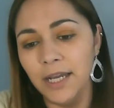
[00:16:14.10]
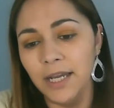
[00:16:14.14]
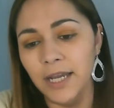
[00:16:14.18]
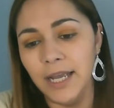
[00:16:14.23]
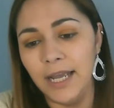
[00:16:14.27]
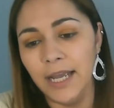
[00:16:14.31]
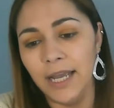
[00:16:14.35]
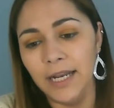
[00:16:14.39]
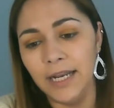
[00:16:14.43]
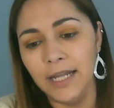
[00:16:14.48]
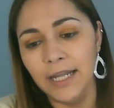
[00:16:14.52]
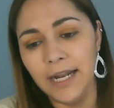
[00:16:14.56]

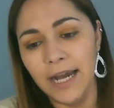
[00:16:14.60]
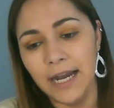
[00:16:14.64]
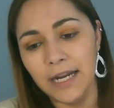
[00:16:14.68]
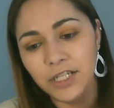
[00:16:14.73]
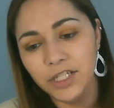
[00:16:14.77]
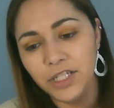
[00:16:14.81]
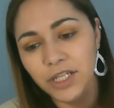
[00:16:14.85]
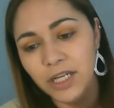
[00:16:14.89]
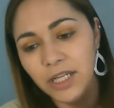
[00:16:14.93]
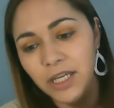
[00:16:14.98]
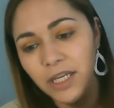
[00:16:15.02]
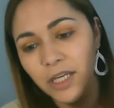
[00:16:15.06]
and it
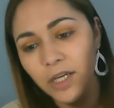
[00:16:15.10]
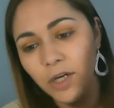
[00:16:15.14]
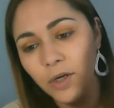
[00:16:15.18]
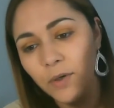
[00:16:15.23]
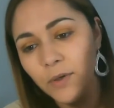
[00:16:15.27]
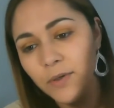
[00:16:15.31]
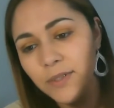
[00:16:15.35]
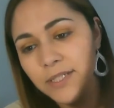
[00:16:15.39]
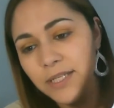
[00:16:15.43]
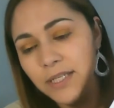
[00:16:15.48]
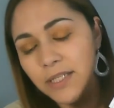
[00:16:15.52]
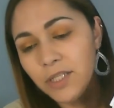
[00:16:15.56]
actually
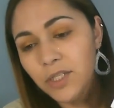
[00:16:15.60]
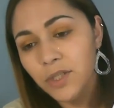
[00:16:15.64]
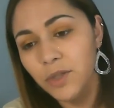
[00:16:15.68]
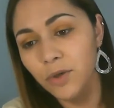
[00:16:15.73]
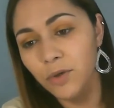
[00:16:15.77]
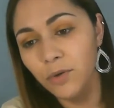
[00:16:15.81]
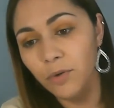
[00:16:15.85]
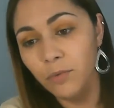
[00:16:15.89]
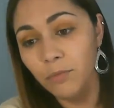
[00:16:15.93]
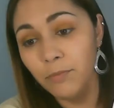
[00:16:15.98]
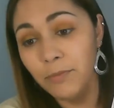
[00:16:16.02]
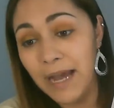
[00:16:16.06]
goes
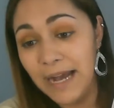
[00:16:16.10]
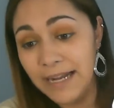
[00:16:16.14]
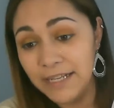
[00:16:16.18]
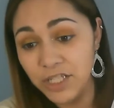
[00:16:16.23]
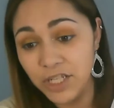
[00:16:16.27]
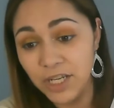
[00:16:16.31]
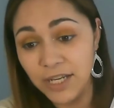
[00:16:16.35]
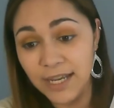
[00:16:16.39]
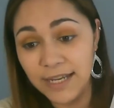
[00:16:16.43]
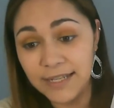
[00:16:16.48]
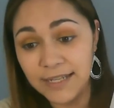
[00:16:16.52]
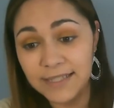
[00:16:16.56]
into
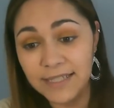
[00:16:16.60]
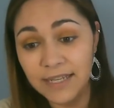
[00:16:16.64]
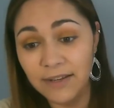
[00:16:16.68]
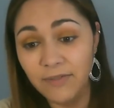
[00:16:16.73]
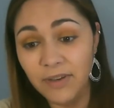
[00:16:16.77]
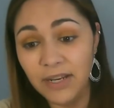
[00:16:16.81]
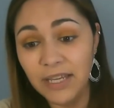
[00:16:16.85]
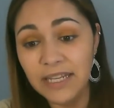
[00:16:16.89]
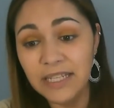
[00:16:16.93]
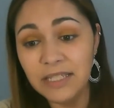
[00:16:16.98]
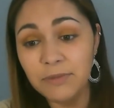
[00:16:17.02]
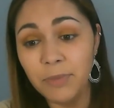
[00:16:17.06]
matching
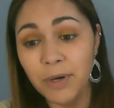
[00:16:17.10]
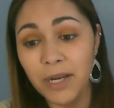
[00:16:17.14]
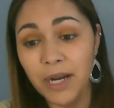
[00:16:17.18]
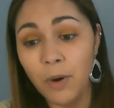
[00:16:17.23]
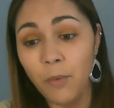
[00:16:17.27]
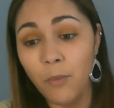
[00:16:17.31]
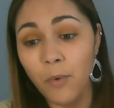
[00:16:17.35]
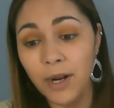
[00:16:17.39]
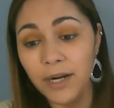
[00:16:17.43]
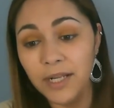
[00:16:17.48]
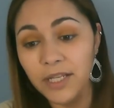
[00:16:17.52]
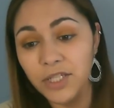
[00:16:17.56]
activities, but I
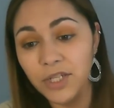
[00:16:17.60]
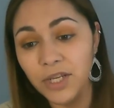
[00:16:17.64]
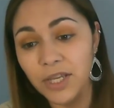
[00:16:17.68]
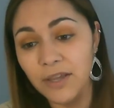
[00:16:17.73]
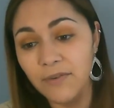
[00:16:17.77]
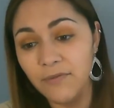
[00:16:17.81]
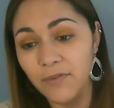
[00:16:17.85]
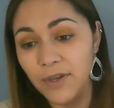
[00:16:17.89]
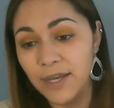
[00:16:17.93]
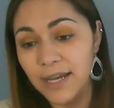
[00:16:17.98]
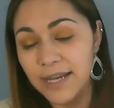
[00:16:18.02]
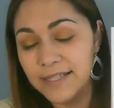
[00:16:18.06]
wanted to
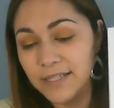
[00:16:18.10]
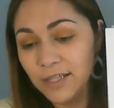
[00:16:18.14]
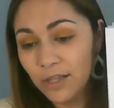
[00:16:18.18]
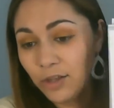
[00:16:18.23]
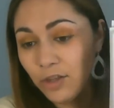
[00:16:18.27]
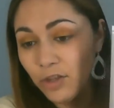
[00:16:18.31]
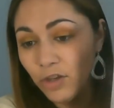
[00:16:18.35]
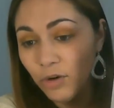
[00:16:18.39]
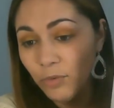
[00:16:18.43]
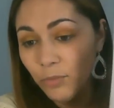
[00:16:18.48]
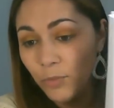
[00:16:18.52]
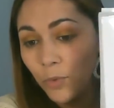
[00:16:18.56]
give you guys a
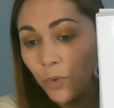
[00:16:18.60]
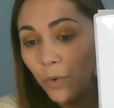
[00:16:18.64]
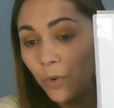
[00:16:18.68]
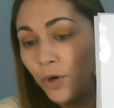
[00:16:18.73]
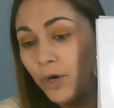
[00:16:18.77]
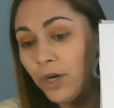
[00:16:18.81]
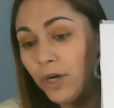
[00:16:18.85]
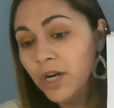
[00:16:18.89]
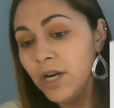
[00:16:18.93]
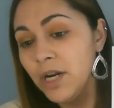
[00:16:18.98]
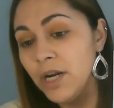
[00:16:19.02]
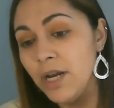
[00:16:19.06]
little
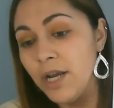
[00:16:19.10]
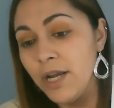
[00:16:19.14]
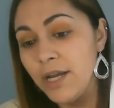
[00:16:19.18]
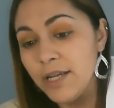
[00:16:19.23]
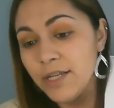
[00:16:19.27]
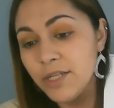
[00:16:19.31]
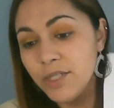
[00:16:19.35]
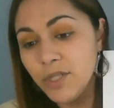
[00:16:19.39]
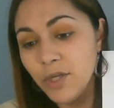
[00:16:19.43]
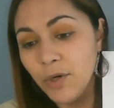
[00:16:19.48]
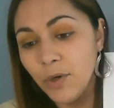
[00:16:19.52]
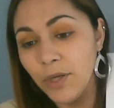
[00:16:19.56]
more.
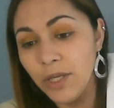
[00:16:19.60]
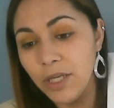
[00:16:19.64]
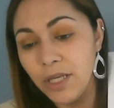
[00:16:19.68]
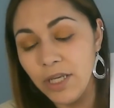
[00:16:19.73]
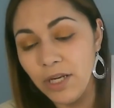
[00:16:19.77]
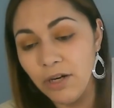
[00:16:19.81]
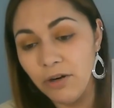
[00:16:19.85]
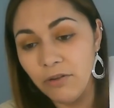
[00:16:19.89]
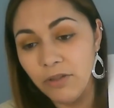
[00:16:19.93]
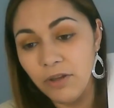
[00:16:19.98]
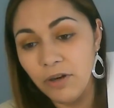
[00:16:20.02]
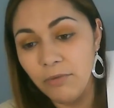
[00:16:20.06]
So
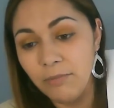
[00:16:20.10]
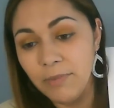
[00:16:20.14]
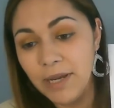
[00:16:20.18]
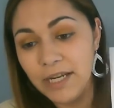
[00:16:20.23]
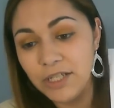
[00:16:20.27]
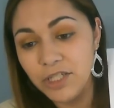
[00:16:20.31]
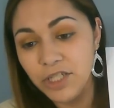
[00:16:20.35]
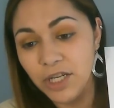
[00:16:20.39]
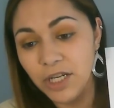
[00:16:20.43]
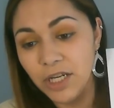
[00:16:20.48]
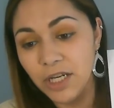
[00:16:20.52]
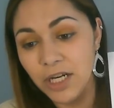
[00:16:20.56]
here they're
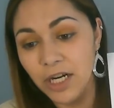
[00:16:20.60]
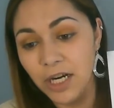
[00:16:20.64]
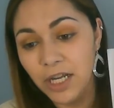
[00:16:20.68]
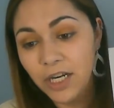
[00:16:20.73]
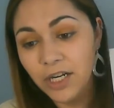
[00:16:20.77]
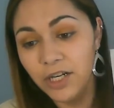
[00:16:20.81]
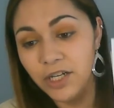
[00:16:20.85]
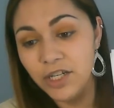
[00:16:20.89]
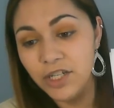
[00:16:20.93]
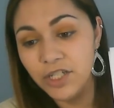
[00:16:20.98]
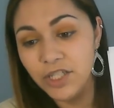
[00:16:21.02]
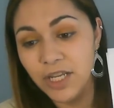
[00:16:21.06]
matching
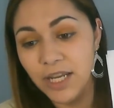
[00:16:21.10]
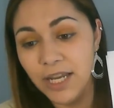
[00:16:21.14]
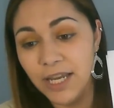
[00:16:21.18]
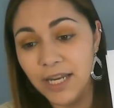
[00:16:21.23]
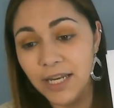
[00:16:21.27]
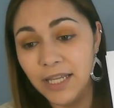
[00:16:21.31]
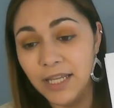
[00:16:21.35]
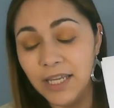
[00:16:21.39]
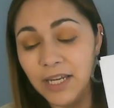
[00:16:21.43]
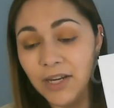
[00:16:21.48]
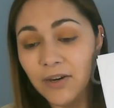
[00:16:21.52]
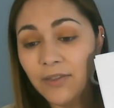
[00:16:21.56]
colors,
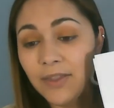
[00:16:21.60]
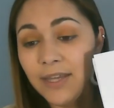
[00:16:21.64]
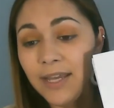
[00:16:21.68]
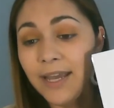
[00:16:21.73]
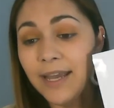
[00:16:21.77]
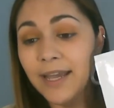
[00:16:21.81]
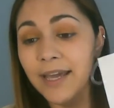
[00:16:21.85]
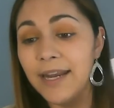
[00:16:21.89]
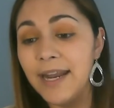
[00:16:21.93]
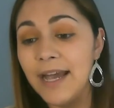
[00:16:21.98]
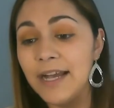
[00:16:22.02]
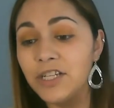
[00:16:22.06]
and here they
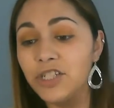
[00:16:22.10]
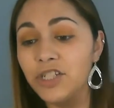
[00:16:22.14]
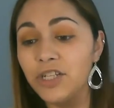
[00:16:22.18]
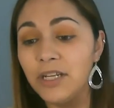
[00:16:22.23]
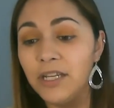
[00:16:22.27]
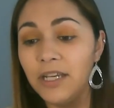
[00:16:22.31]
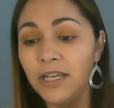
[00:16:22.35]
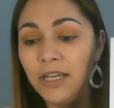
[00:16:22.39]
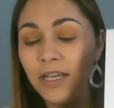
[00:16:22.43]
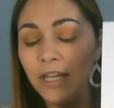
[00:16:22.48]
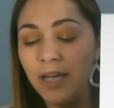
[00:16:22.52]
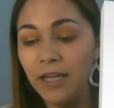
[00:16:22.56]
can
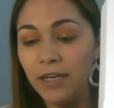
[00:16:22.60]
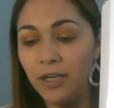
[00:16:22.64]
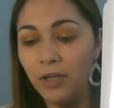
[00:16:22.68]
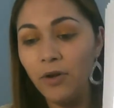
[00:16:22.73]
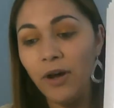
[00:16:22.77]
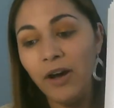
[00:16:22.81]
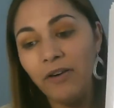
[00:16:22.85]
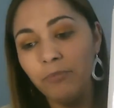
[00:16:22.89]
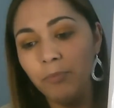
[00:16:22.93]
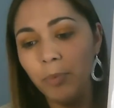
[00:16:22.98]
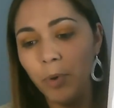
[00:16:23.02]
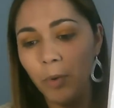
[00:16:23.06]
actually, and
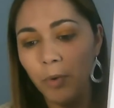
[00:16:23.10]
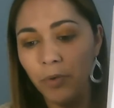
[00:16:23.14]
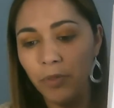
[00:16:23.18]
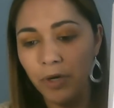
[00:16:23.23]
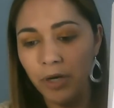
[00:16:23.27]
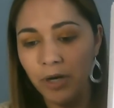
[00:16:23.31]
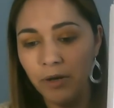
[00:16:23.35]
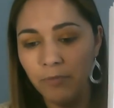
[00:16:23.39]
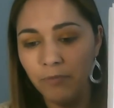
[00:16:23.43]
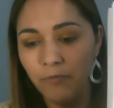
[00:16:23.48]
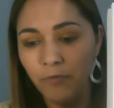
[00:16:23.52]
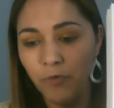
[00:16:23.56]
you have both
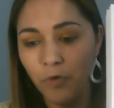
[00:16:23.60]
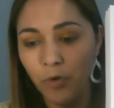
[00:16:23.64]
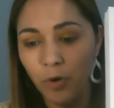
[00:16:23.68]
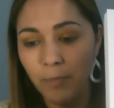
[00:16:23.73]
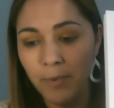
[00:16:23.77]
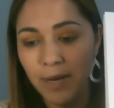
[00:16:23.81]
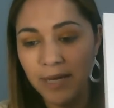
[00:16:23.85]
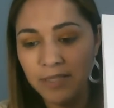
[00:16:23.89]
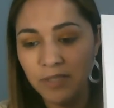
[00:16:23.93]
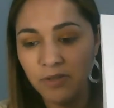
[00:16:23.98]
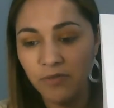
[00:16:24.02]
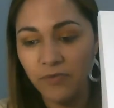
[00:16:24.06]

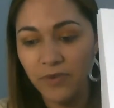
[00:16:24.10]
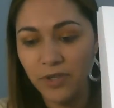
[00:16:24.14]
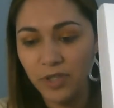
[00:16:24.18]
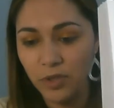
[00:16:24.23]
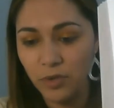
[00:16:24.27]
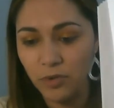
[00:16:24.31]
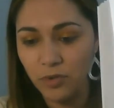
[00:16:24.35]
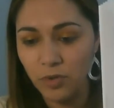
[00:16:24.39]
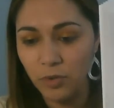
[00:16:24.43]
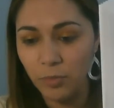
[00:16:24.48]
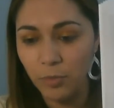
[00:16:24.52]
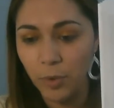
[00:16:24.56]
formats of
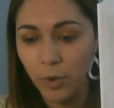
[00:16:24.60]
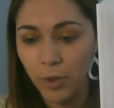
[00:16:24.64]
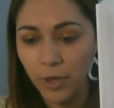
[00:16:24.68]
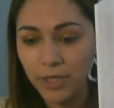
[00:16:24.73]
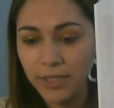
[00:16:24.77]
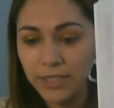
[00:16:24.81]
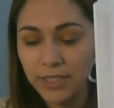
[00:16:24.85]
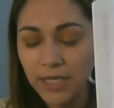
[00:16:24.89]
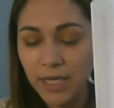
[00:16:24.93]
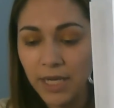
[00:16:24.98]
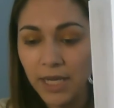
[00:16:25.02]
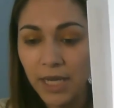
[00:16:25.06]
visual
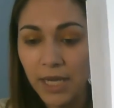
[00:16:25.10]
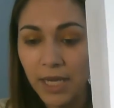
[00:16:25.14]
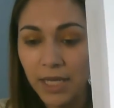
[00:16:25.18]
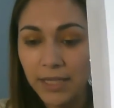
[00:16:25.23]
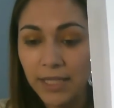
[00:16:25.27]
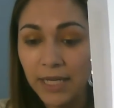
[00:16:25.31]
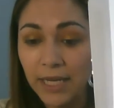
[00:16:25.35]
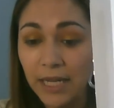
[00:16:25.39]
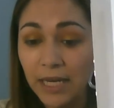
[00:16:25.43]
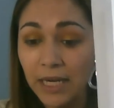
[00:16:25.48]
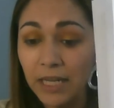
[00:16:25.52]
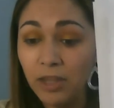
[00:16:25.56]
supports.
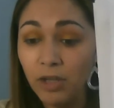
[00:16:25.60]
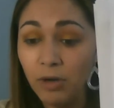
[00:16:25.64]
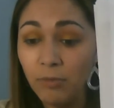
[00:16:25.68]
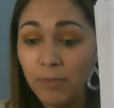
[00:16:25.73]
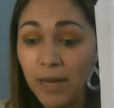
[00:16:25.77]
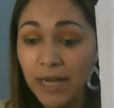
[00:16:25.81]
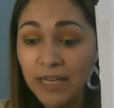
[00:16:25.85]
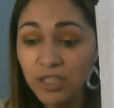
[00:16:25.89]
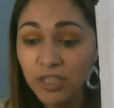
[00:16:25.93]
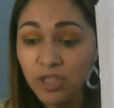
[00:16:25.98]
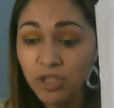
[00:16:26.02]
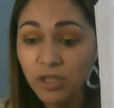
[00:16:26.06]
They can either
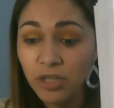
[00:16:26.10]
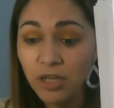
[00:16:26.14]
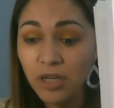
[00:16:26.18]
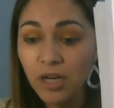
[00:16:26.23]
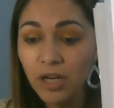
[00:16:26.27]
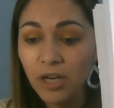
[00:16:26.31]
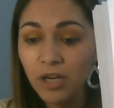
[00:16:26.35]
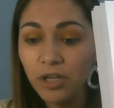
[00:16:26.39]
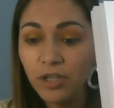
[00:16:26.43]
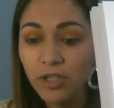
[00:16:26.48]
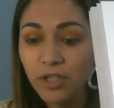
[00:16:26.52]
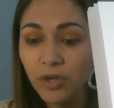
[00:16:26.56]
match the
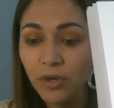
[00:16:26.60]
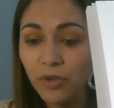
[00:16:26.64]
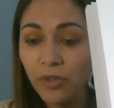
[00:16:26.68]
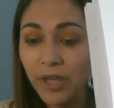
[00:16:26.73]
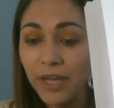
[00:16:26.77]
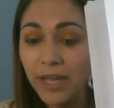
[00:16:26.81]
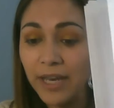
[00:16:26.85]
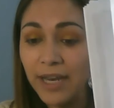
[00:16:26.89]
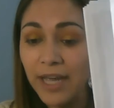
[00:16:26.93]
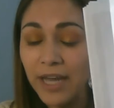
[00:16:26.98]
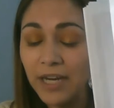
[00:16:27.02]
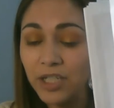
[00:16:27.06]
colors or they
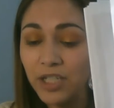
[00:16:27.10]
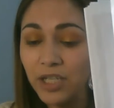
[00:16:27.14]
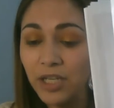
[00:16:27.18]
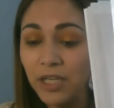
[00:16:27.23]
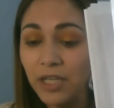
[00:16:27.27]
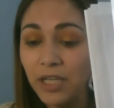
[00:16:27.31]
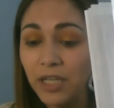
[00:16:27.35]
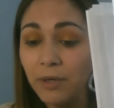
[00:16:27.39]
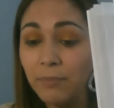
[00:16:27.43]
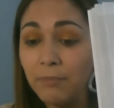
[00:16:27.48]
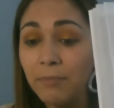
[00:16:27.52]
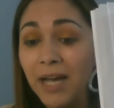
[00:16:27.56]
can
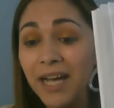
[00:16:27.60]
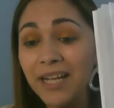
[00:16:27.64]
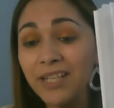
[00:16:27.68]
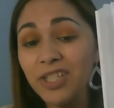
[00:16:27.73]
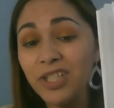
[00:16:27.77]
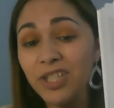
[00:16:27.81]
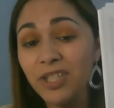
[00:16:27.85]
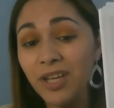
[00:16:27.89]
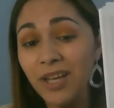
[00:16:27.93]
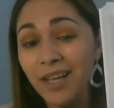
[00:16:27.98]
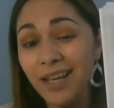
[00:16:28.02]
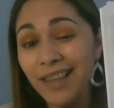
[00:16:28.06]
actually
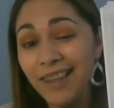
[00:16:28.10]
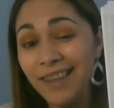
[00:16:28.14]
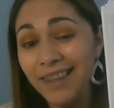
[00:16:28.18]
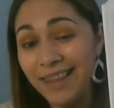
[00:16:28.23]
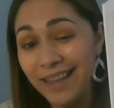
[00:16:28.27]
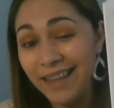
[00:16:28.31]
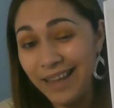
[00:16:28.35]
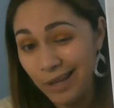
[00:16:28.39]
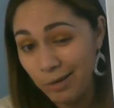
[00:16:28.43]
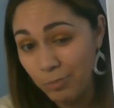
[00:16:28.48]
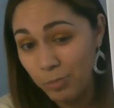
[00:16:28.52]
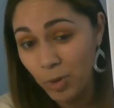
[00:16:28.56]
match
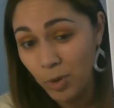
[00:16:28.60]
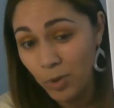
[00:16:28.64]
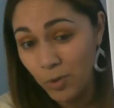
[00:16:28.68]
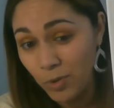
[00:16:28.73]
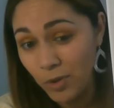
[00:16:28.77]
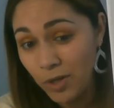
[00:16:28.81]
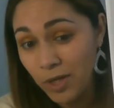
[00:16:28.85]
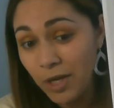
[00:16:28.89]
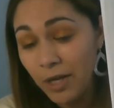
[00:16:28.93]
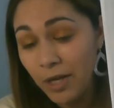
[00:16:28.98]
and label